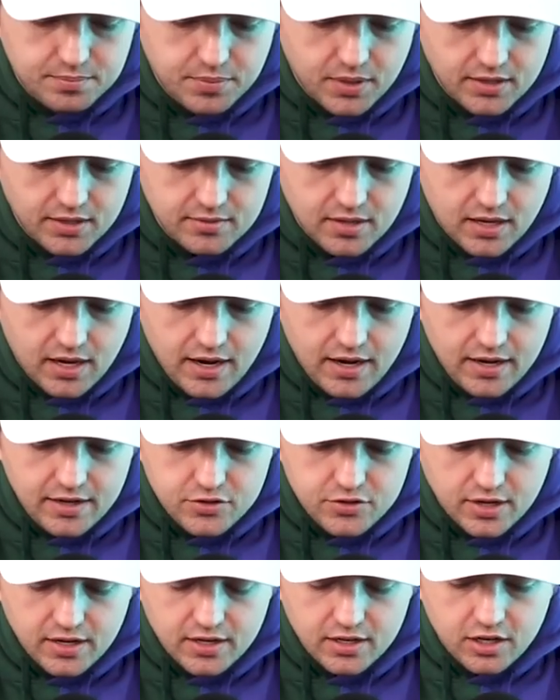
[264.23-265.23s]
but I
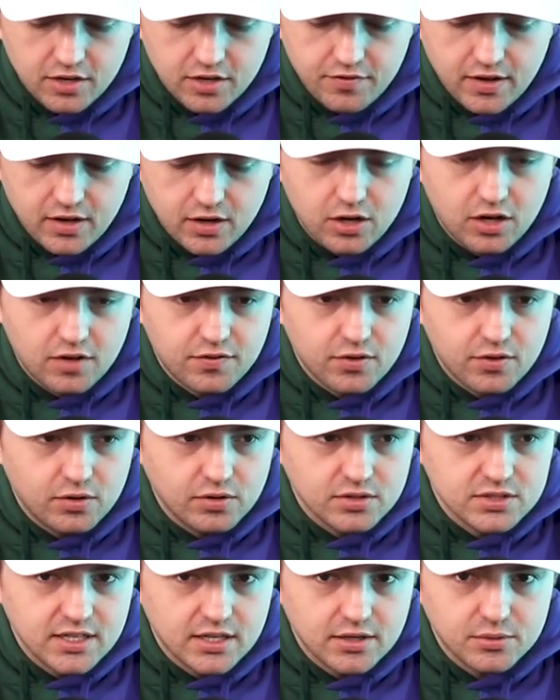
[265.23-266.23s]
drank enough alcohol for the
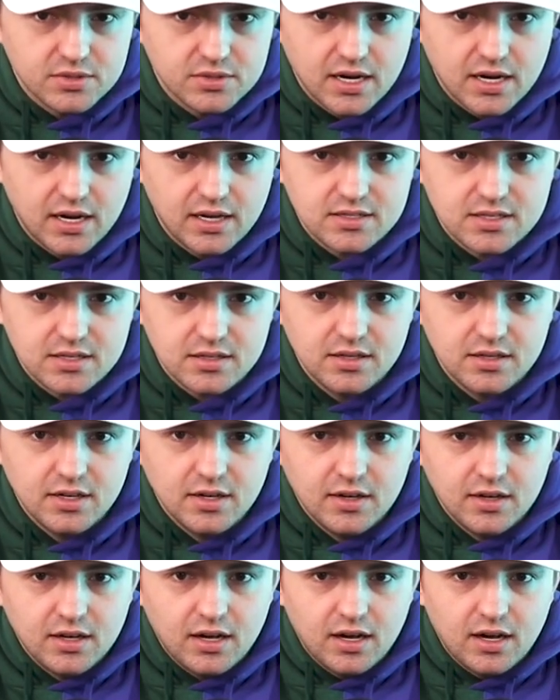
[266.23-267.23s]
whole state of Wisconsin,
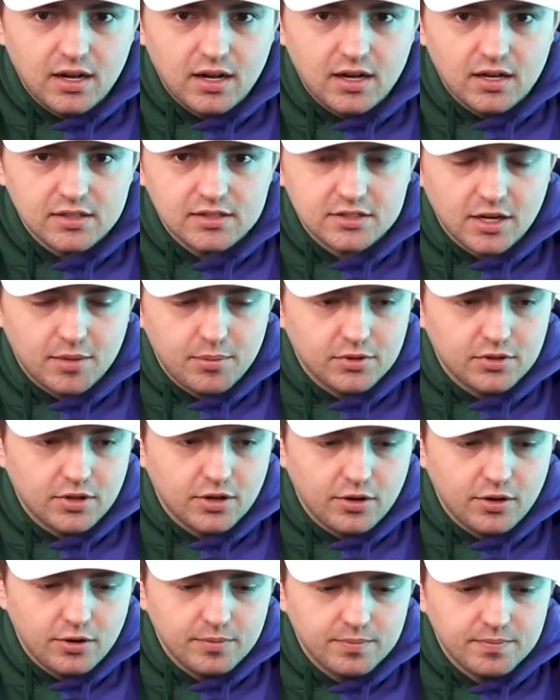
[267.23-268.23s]
stumbled
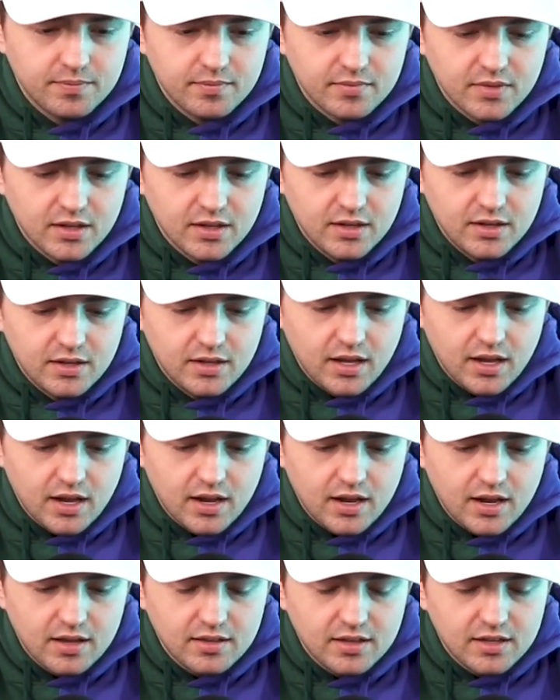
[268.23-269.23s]
home,
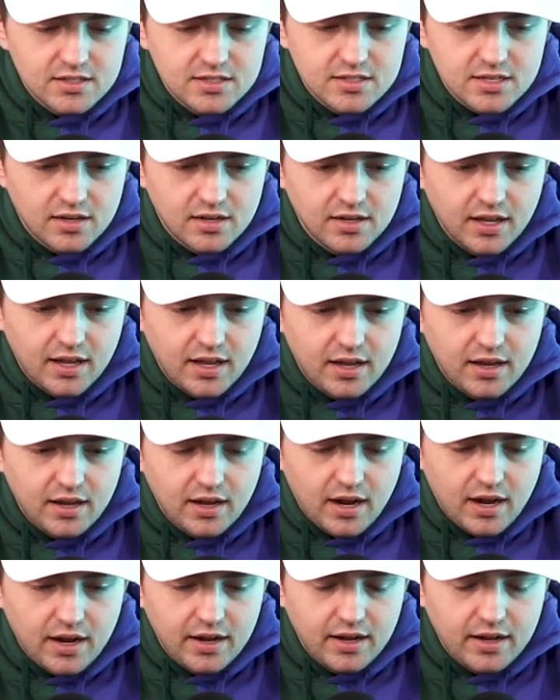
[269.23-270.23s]
and then Sunday
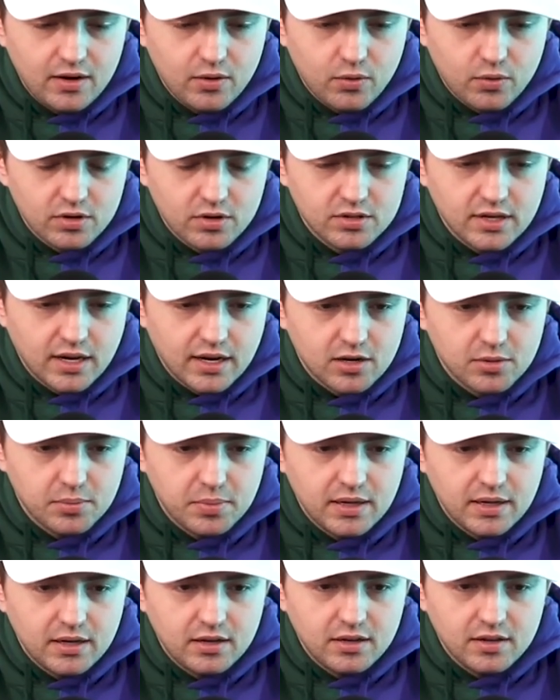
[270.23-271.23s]
I ordered Taco
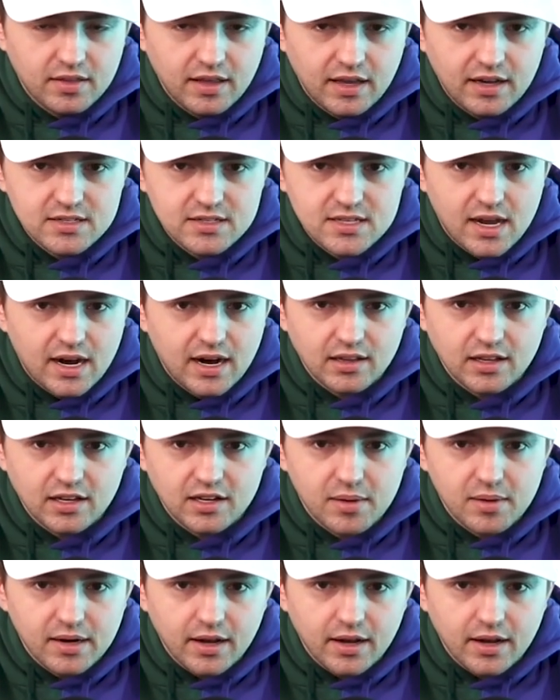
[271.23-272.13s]
Bell. That is the highlight of my